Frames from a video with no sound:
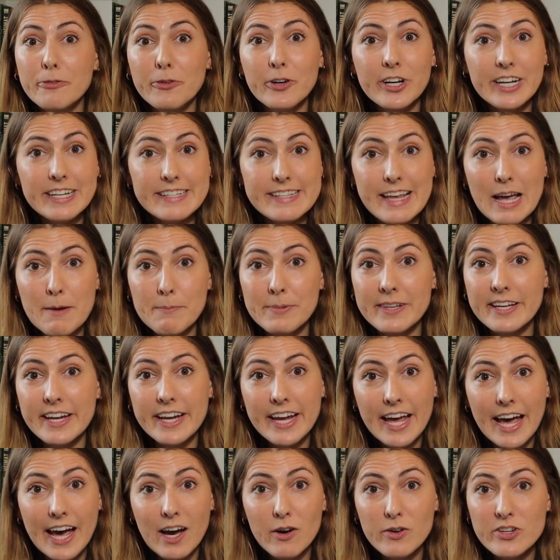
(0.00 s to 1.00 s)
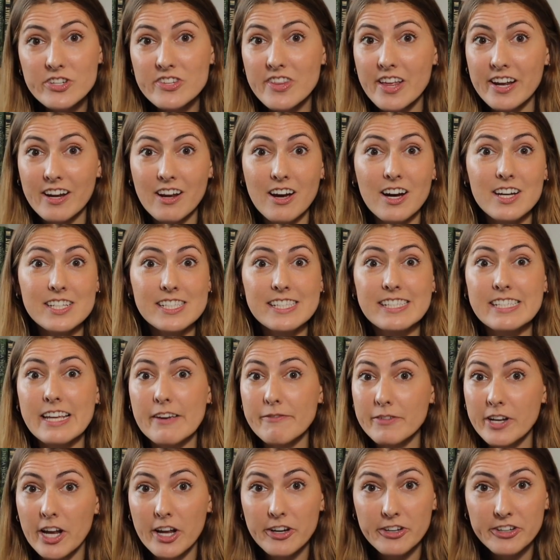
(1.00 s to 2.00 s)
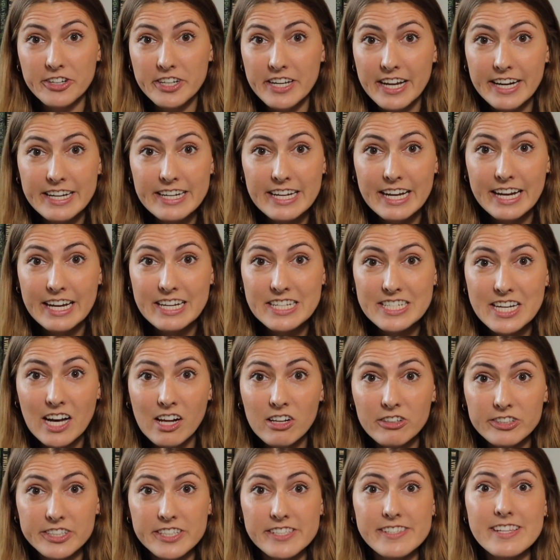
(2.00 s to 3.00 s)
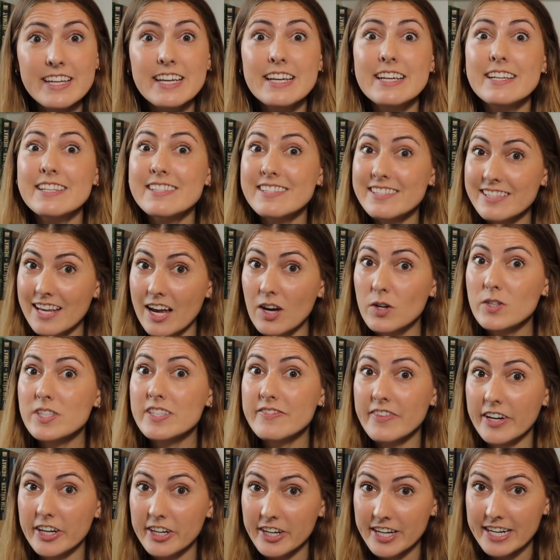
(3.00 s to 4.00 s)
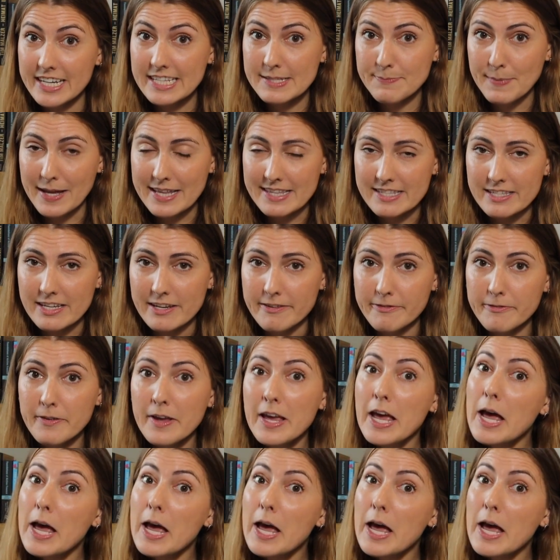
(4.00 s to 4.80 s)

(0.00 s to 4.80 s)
for example, a couch that costs $798 sounds very expensive.